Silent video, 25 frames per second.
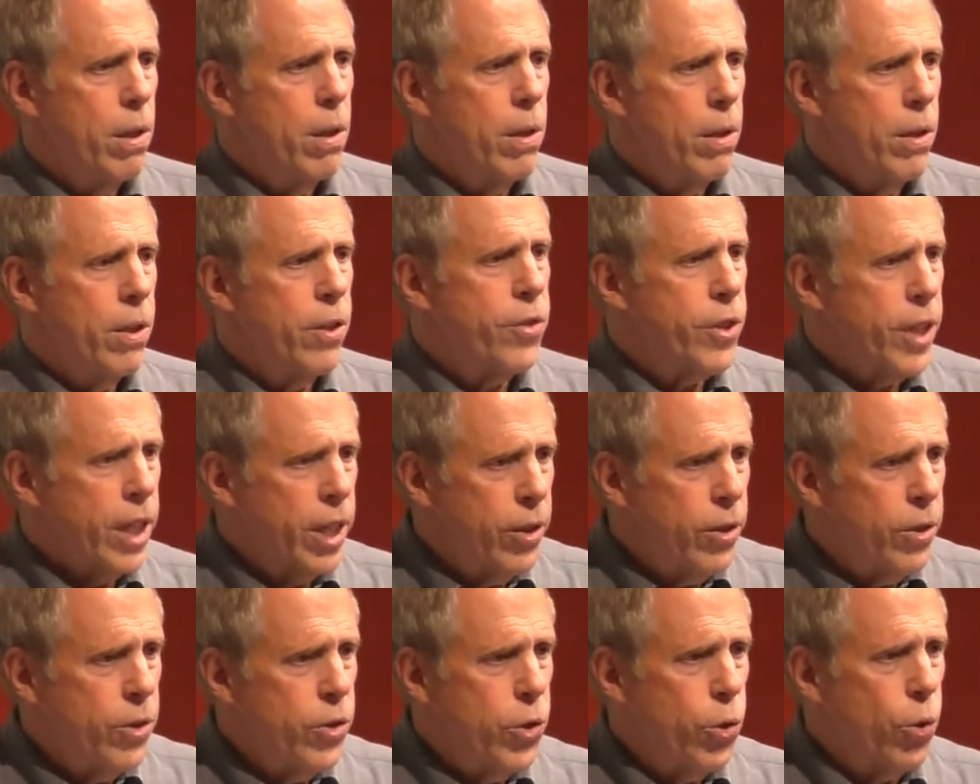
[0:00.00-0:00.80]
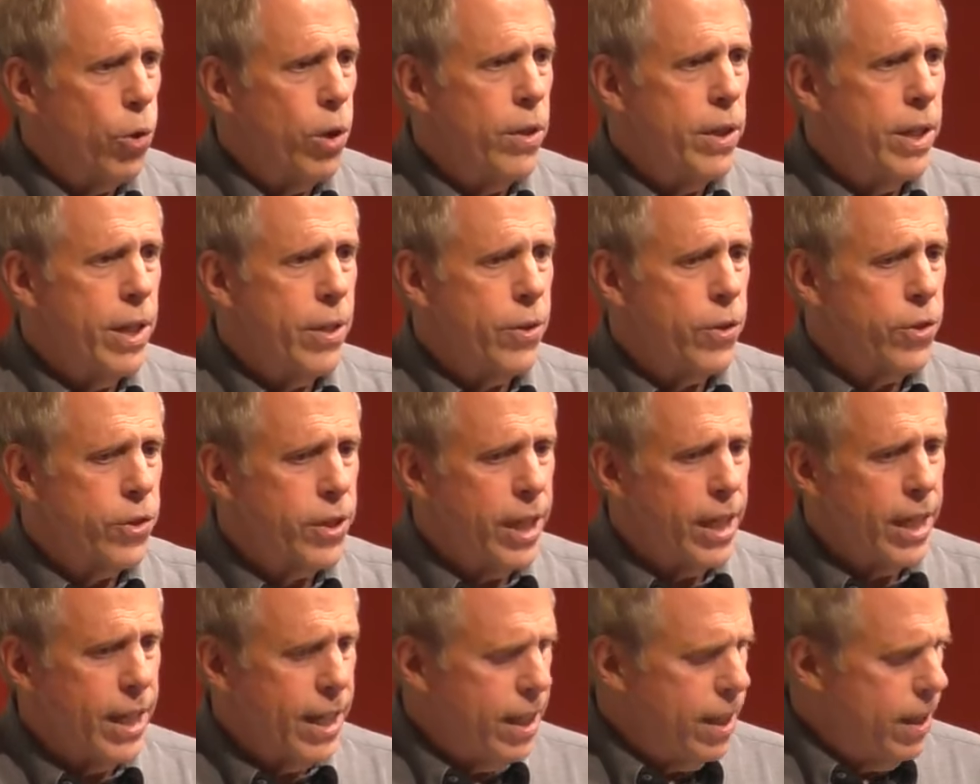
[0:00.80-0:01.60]
the center, toward the other
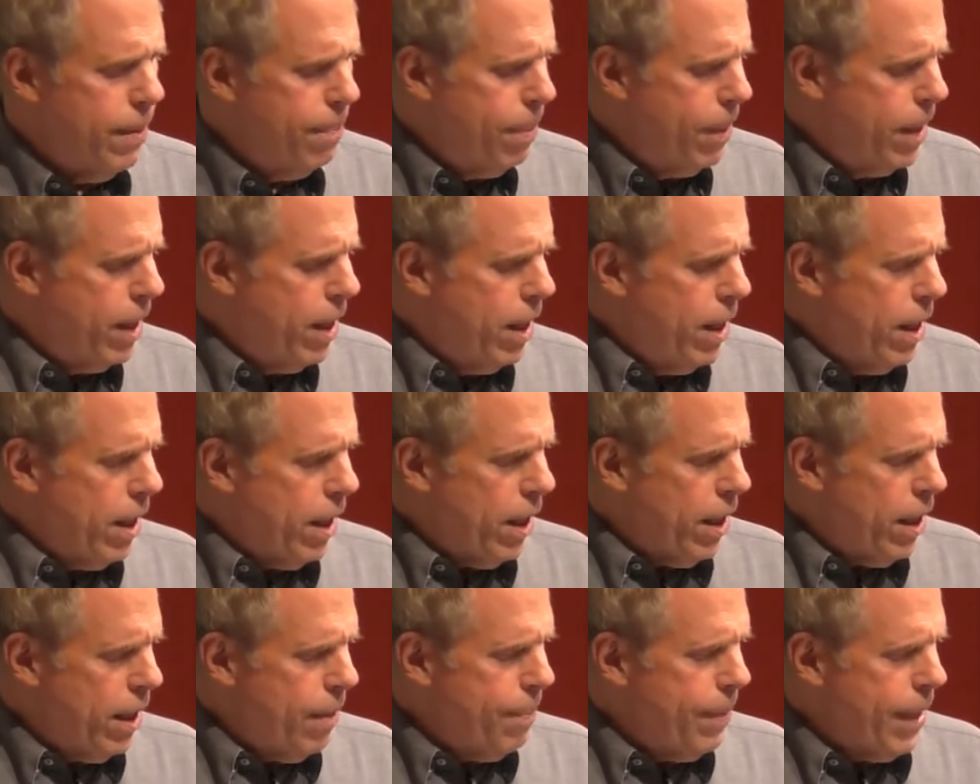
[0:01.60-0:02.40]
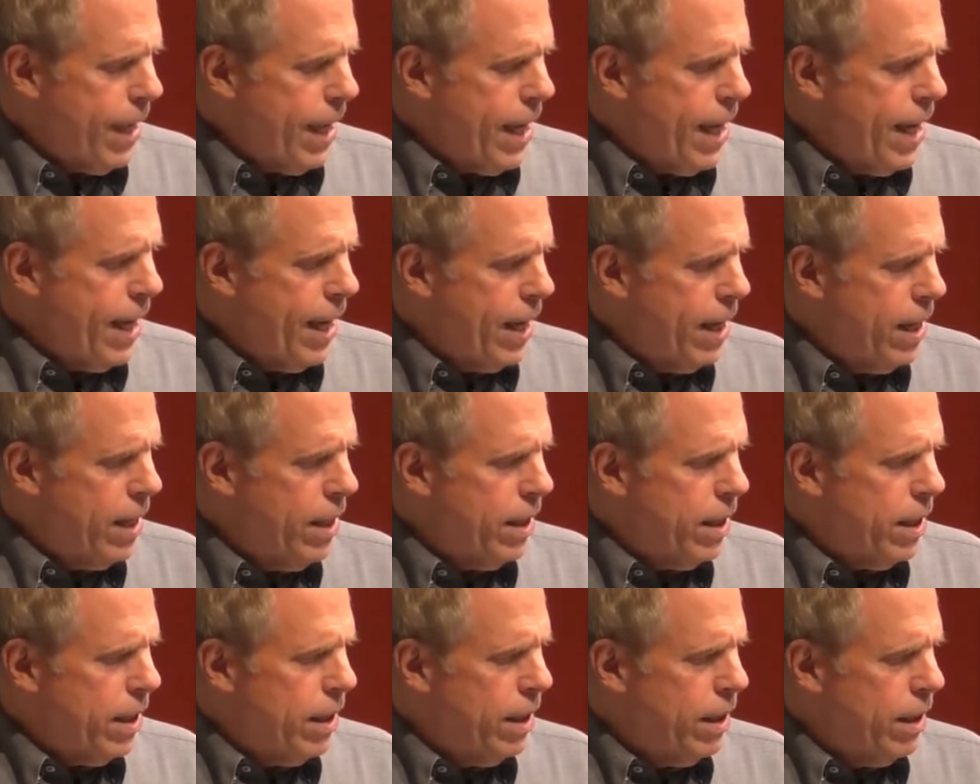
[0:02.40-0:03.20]
side,
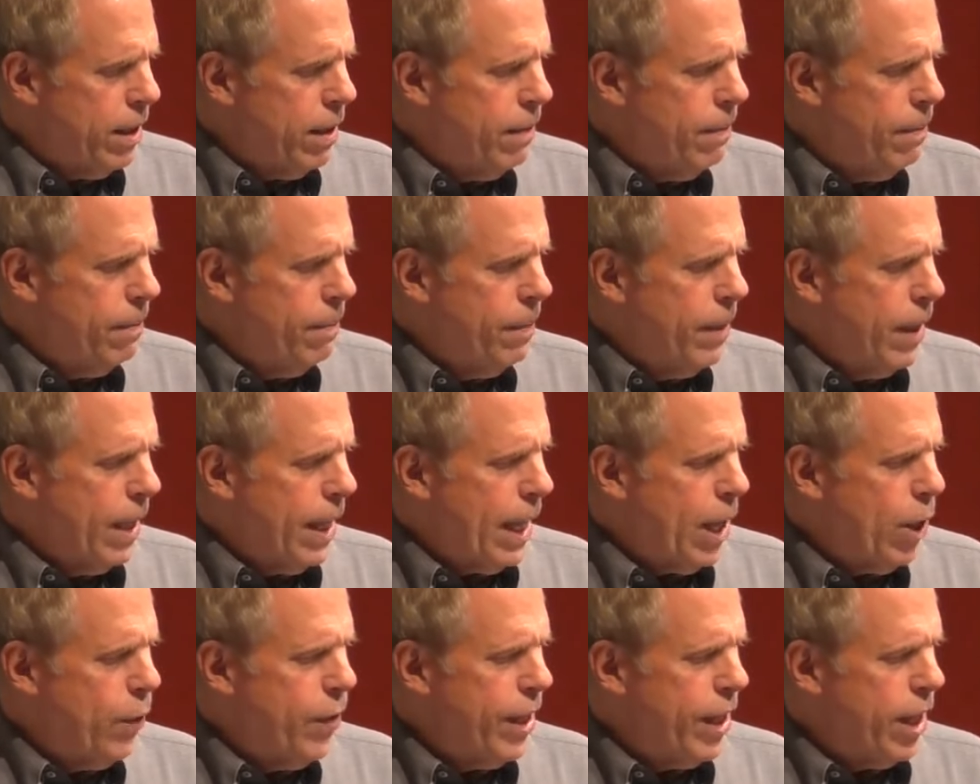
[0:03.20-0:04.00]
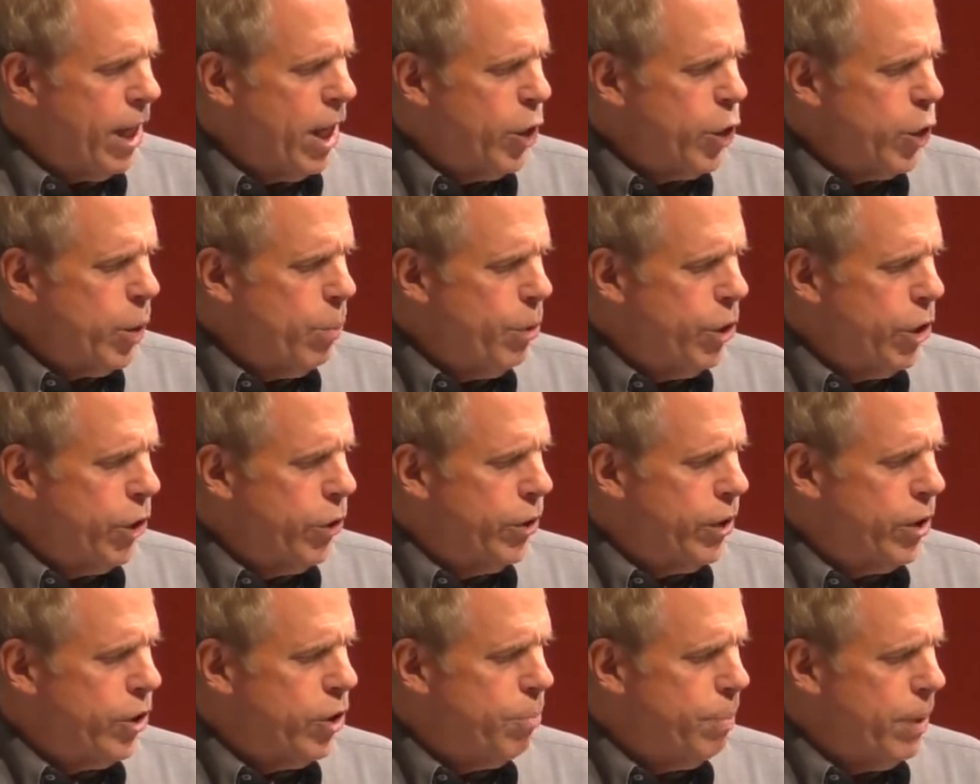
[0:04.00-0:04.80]
and how the
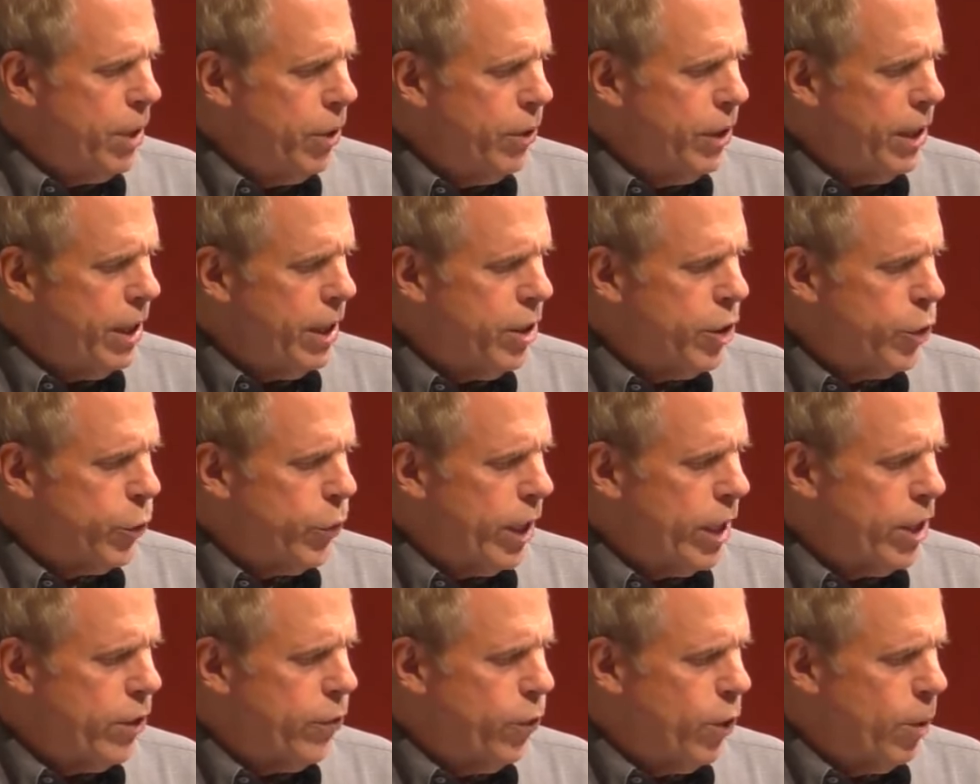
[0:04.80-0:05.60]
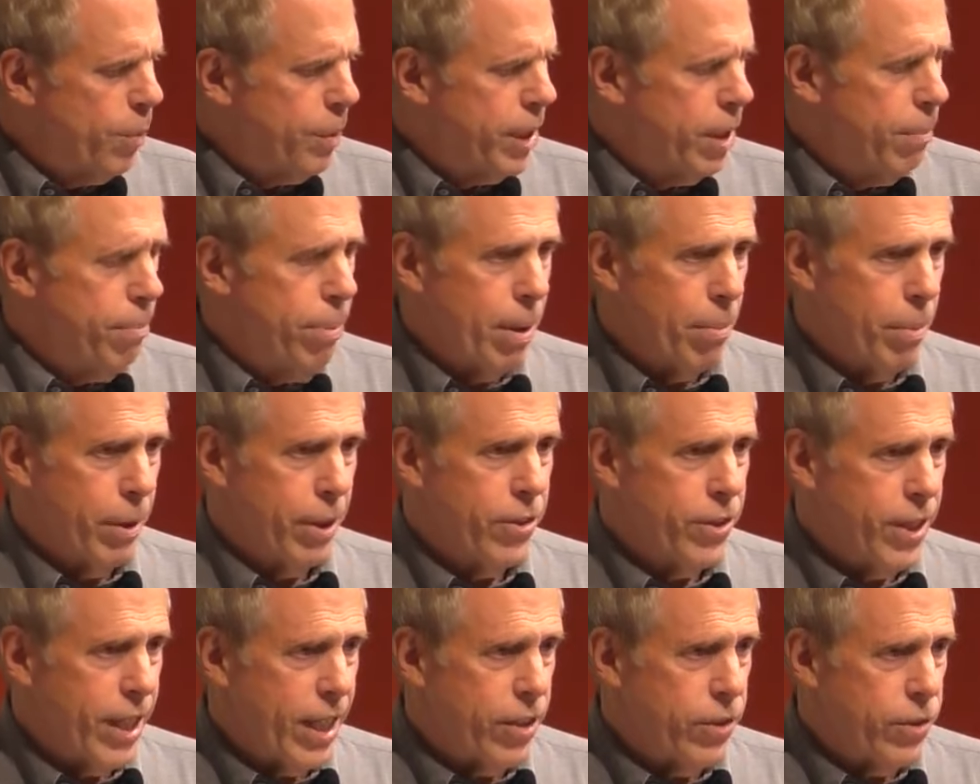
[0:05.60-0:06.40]
entrepreneurial spirit is transforming the
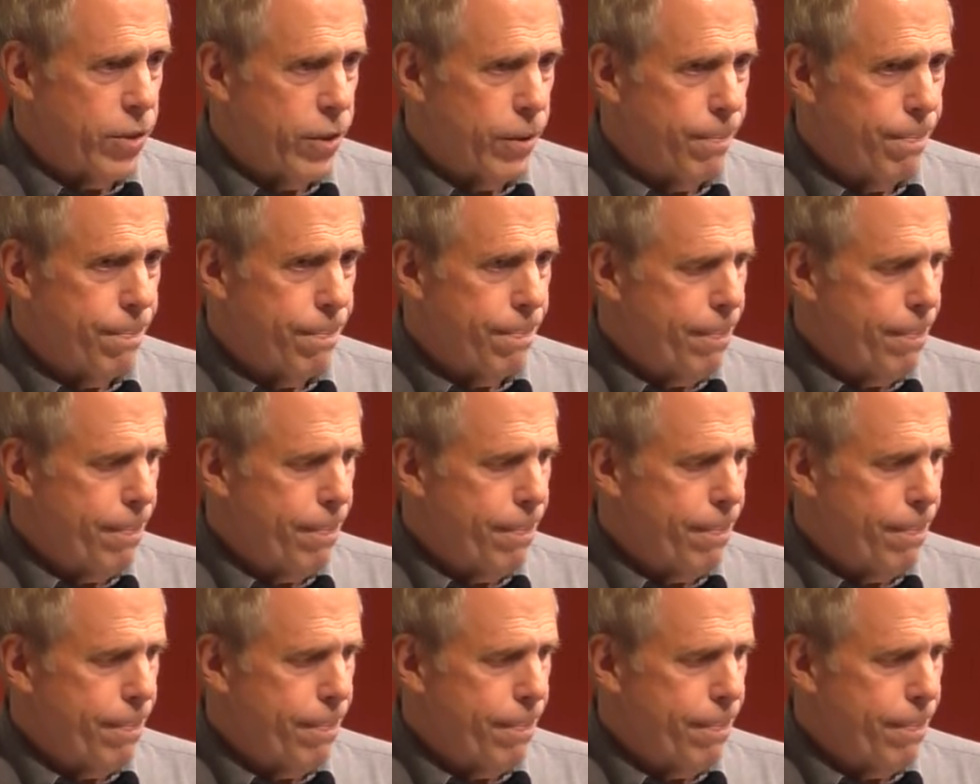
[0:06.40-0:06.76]
public sector.